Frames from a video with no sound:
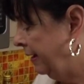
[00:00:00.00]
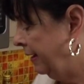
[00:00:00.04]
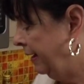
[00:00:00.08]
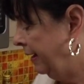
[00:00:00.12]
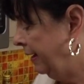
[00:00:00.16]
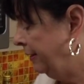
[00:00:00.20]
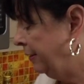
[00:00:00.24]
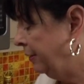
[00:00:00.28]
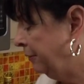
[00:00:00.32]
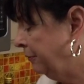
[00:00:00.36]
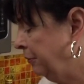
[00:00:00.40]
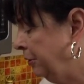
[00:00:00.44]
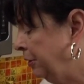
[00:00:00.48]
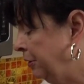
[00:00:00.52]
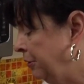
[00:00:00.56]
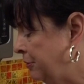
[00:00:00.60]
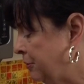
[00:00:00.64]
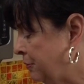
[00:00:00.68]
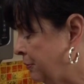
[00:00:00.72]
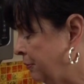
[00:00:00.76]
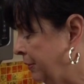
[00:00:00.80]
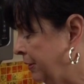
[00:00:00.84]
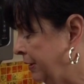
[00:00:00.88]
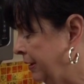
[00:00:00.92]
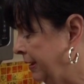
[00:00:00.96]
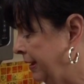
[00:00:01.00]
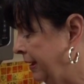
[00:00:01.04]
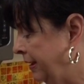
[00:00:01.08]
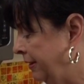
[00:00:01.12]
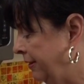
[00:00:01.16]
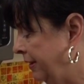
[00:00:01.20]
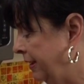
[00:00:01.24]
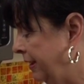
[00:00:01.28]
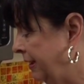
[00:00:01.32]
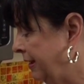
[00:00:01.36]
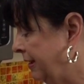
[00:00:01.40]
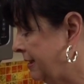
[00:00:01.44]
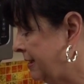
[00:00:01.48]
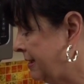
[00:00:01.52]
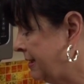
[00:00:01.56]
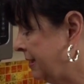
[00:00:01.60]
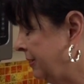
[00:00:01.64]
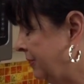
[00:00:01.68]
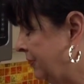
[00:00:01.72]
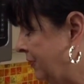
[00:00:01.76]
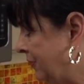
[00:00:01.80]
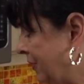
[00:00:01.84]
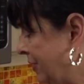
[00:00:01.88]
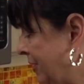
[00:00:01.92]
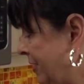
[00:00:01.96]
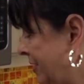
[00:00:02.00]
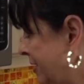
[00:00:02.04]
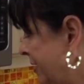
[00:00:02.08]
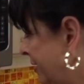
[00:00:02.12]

And the roux is really the thing that's going